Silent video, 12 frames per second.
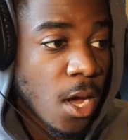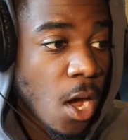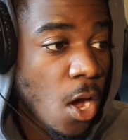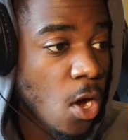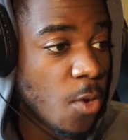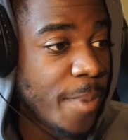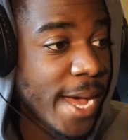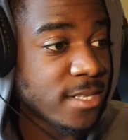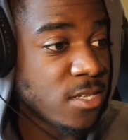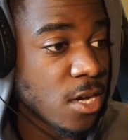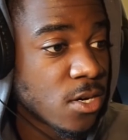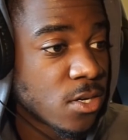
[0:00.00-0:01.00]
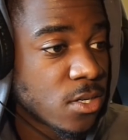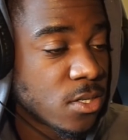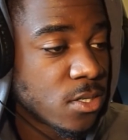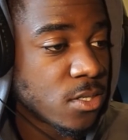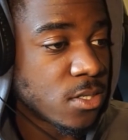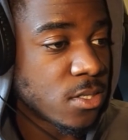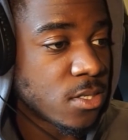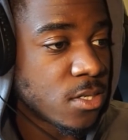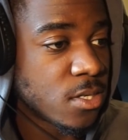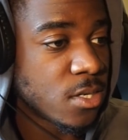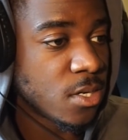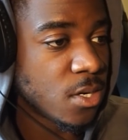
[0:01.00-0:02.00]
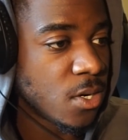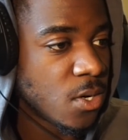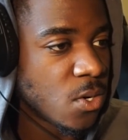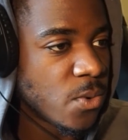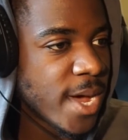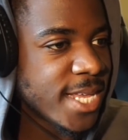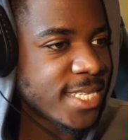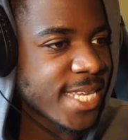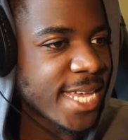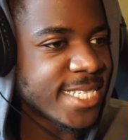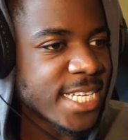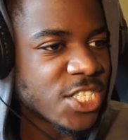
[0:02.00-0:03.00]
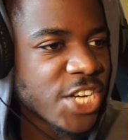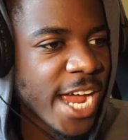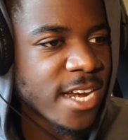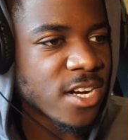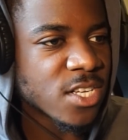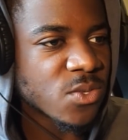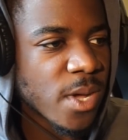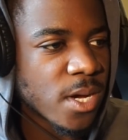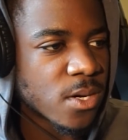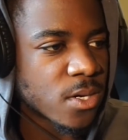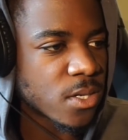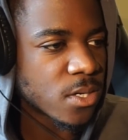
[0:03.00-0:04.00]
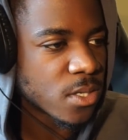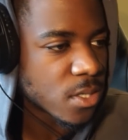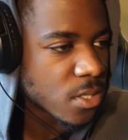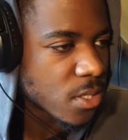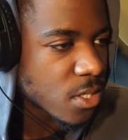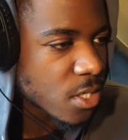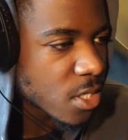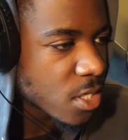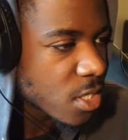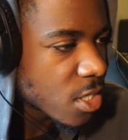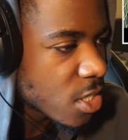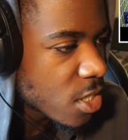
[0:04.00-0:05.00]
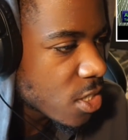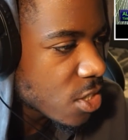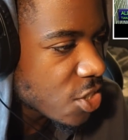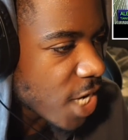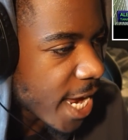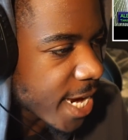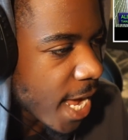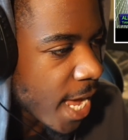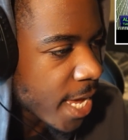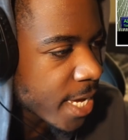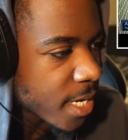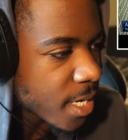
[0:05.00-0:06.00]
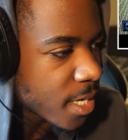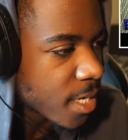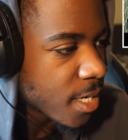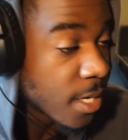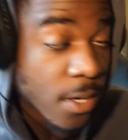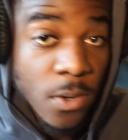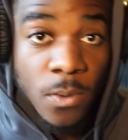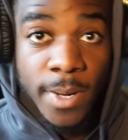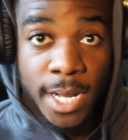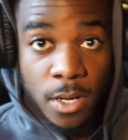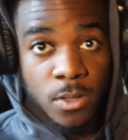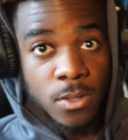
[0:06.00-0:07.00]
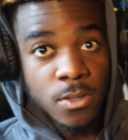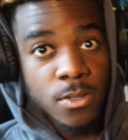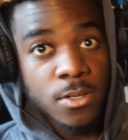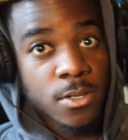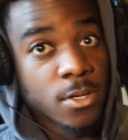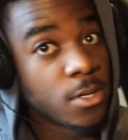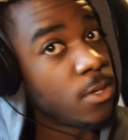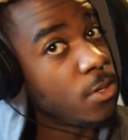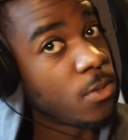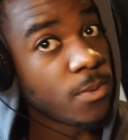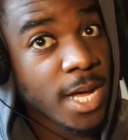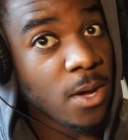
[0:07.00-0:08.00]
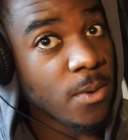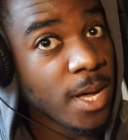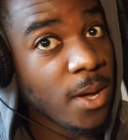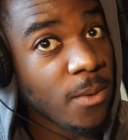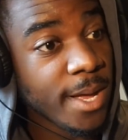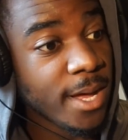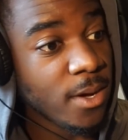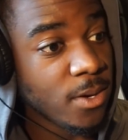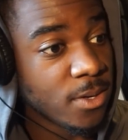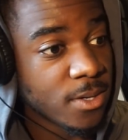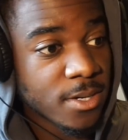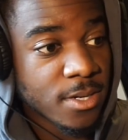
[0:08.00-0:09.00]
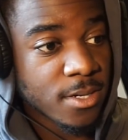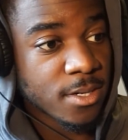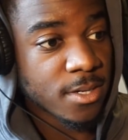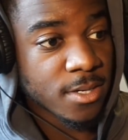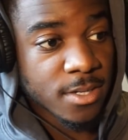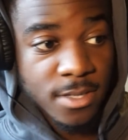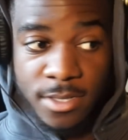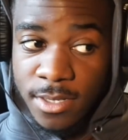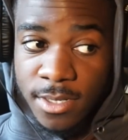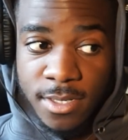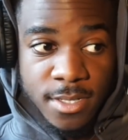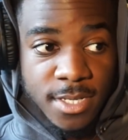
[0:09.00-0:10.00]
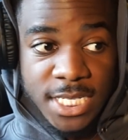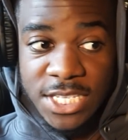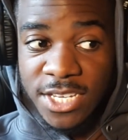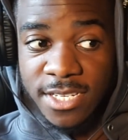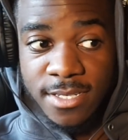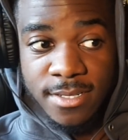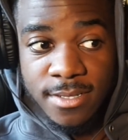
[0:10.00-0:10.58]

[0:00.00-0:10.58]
Oh, Pato. Where's he? Is he in China as well? Ah. Shanghai. Well, well, well, well. Listen.